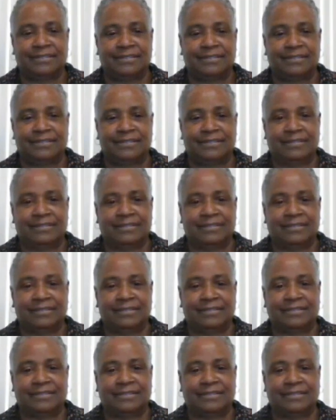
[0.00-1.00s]

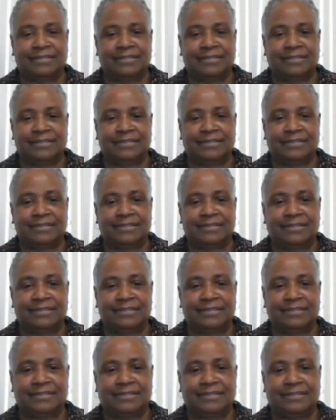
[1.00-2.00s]

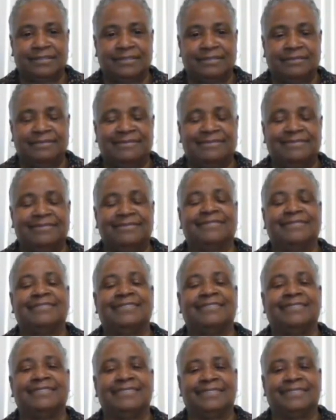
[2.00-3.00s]

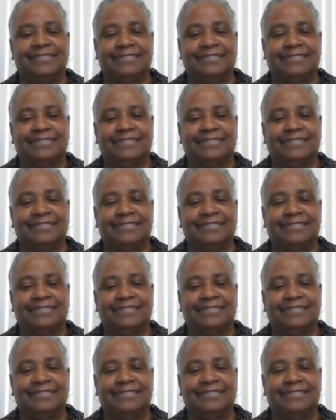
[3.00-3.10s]
[no speech]